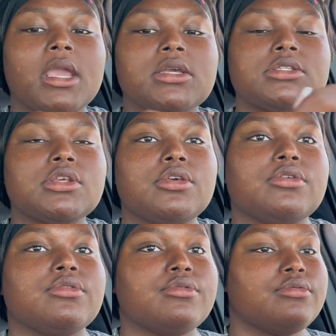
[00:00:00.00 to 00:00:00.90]
It's
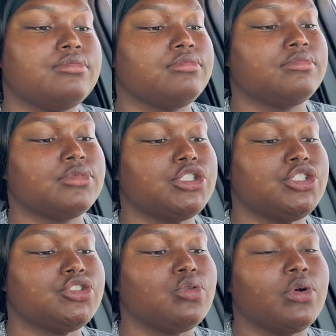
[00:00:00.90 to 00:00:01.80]
cute.
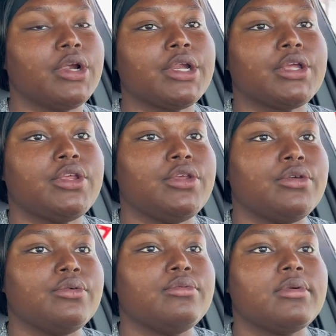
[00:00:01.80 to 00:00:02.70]
Short,
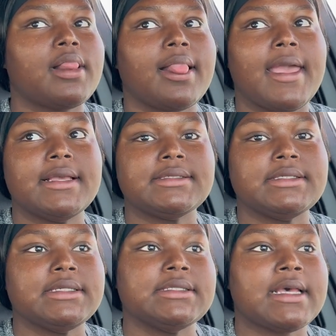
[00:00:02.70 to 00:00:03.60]
cute,
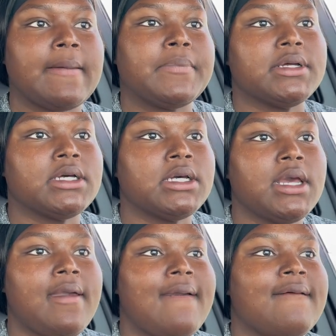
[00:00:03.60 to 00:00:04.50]
classy type of
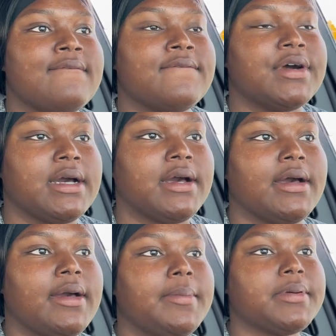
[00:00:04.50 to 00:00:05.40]

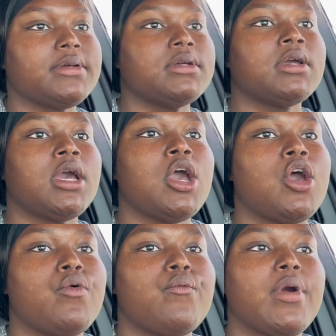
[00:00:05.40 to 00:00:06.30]
vibe.
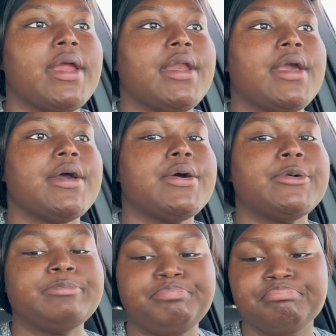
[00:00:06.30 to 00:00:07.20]
Right
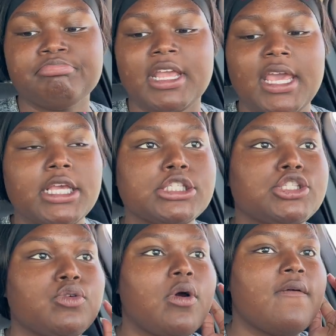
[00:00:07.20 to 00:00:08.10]
now, it is
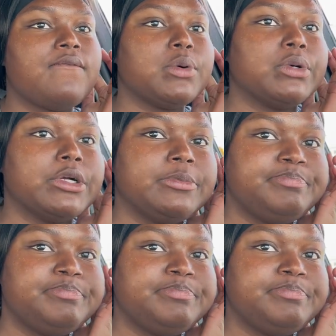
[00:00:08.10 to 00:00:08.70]
204.